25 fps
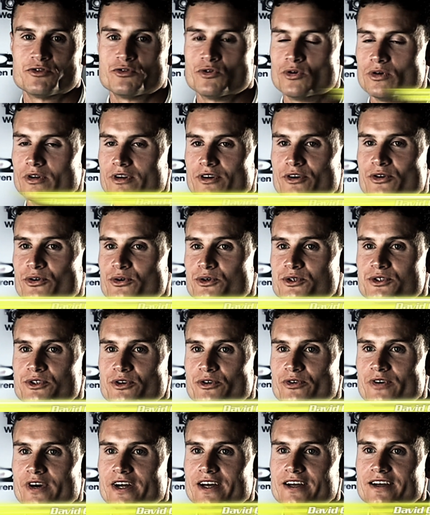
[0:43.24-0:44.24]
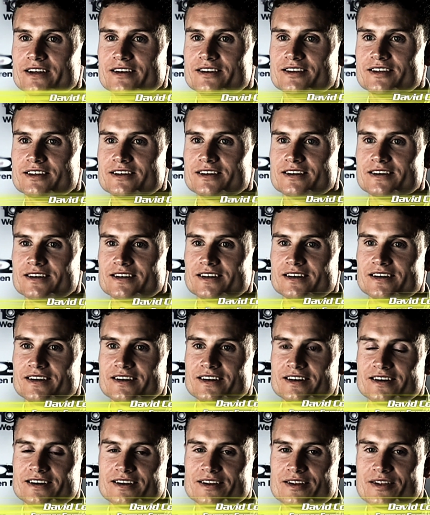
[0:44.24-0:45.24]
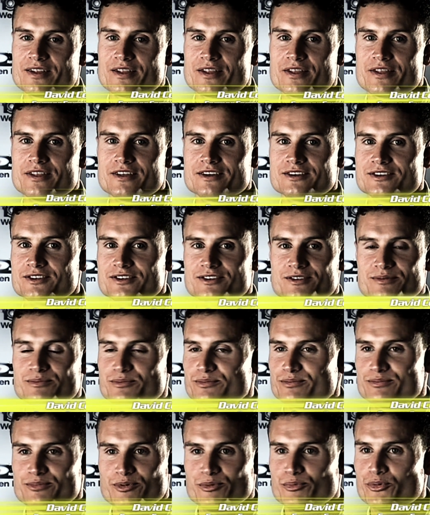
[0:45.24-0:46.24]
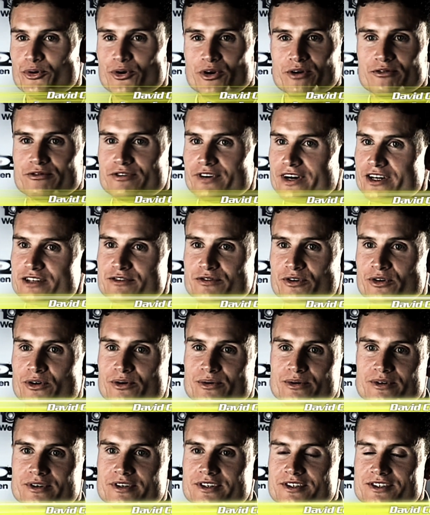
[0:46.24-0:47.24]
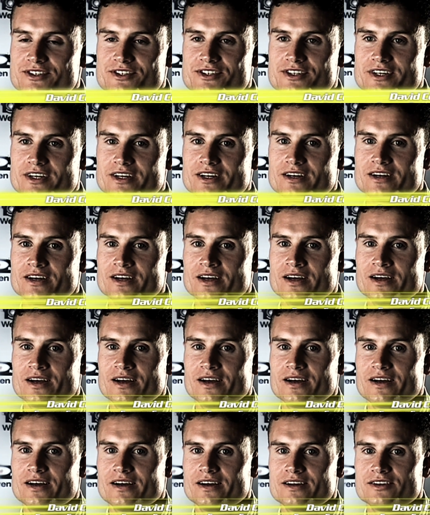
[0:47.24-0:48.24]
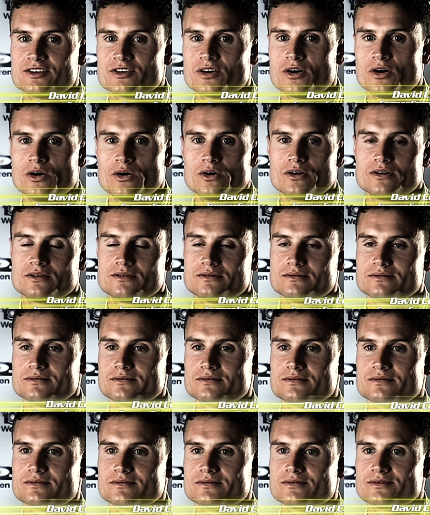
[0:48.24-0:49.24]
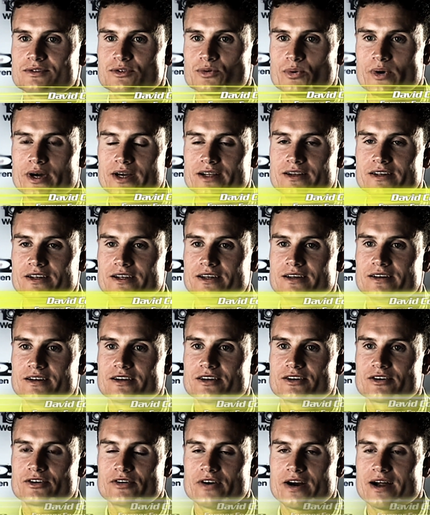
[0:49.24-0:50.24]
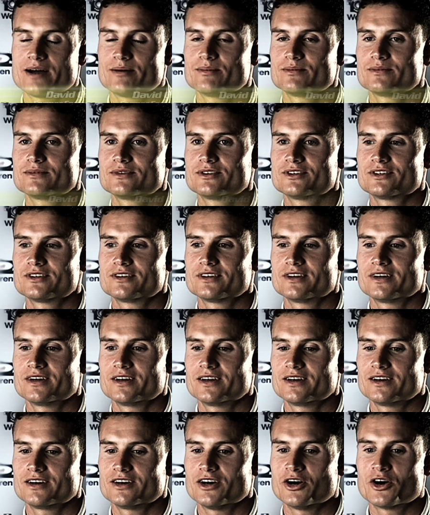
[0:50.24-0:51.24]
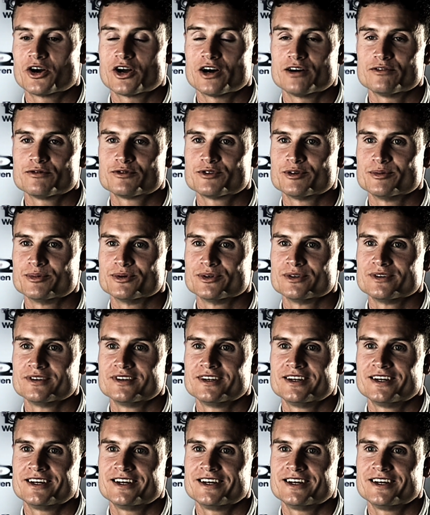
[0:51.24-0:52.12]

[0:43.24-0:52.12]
rollercoaster ride uh, that's been put on fast forward. It's, uh, it's hot, sweaty, cramped, uh, uncomfortable.